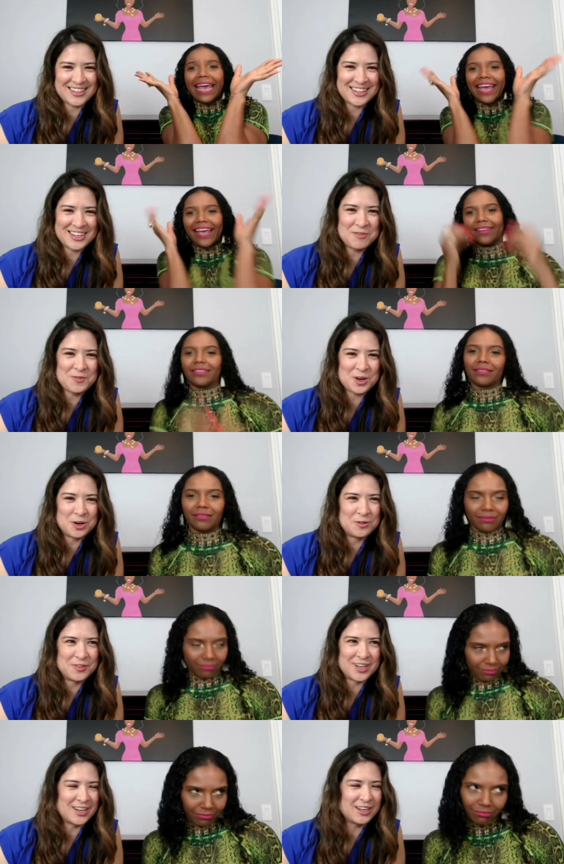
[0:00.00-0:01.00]
Speaker 1: of COVID?
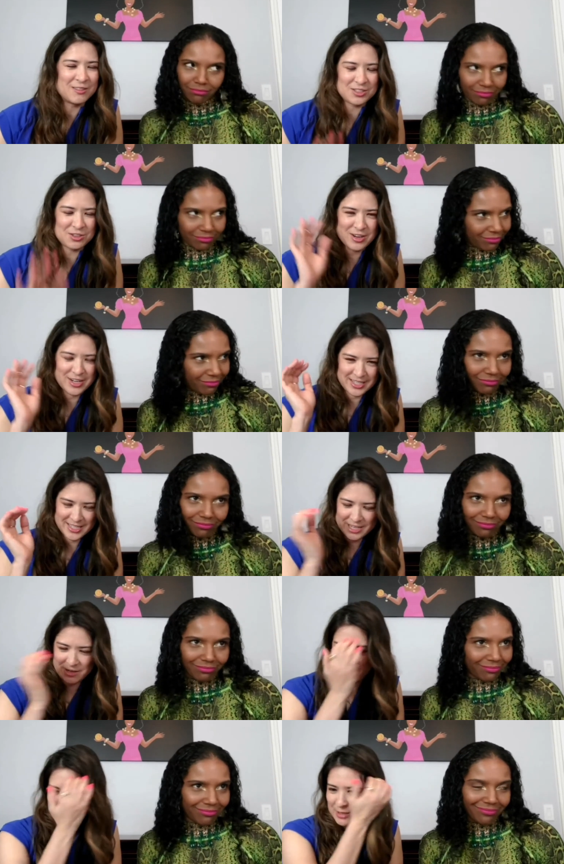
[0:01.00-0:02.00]
It was crazy,
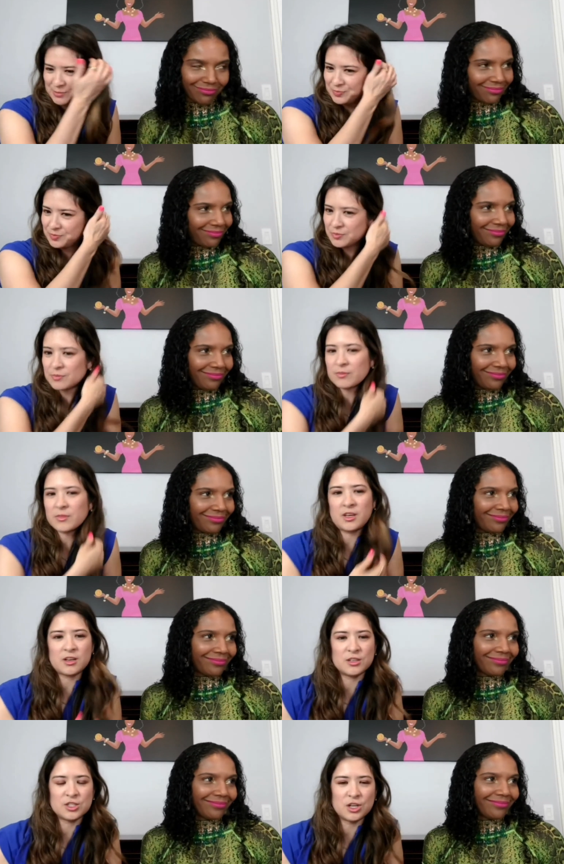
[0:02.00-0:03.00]
right?
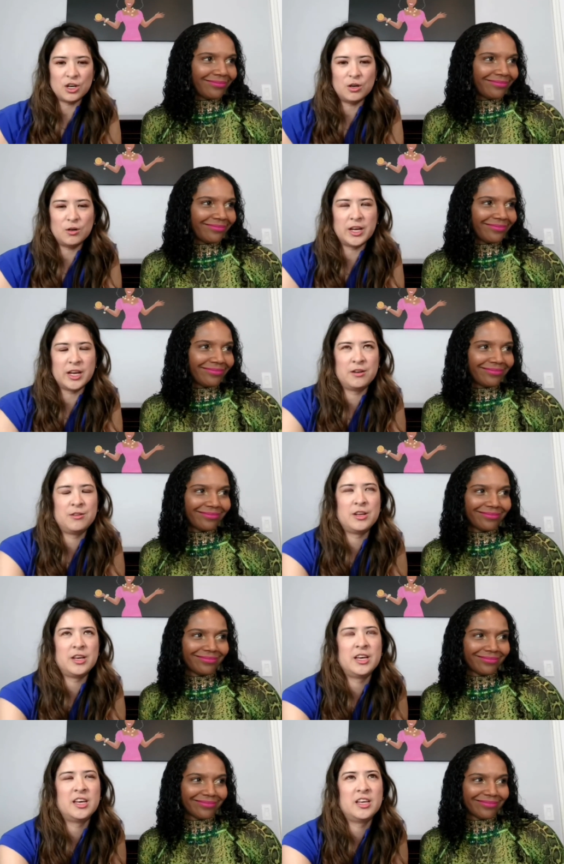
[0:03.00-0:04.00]
So in
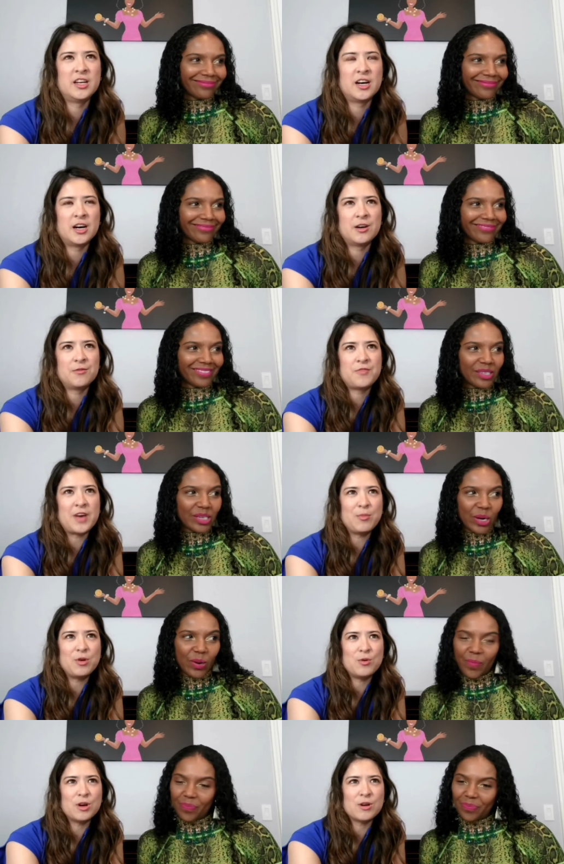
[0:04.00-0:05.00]
in uh,
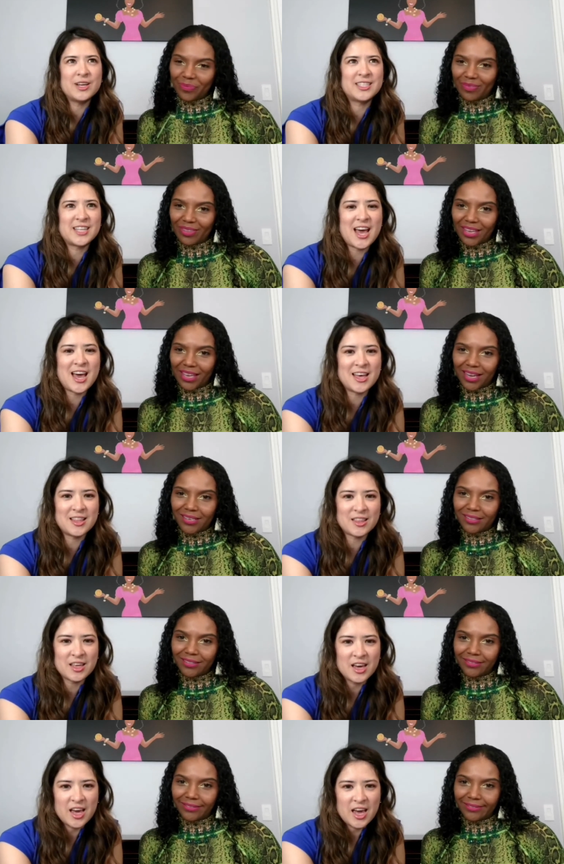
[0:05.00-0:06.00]
February 10th
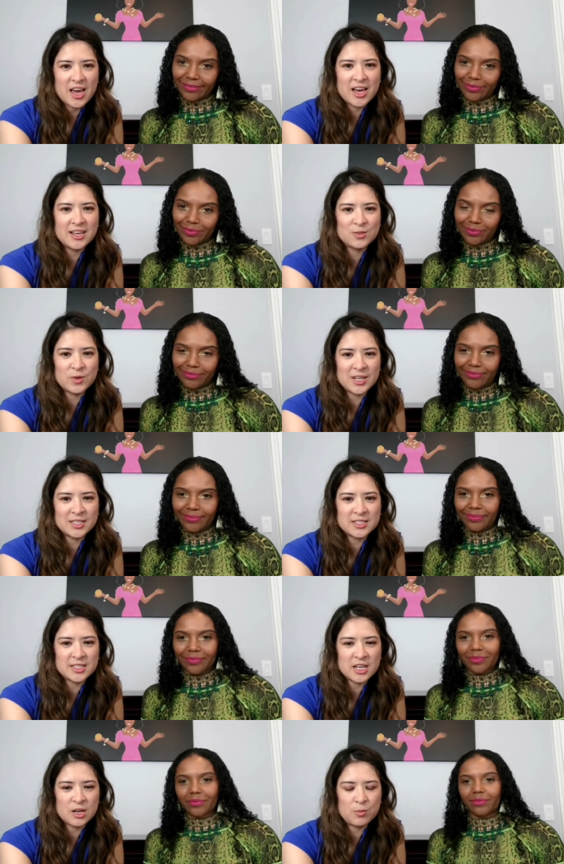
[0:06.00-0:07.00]
is when in
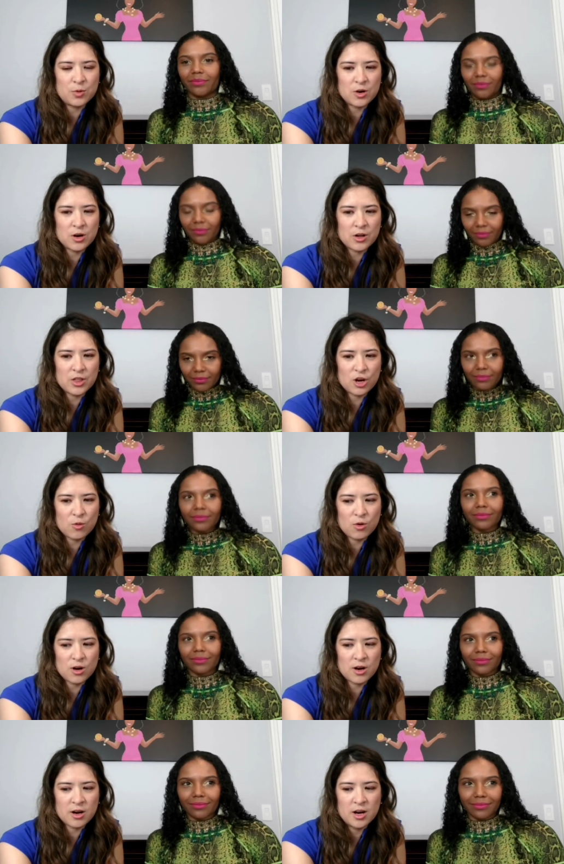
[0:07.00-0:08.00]
Singapore there were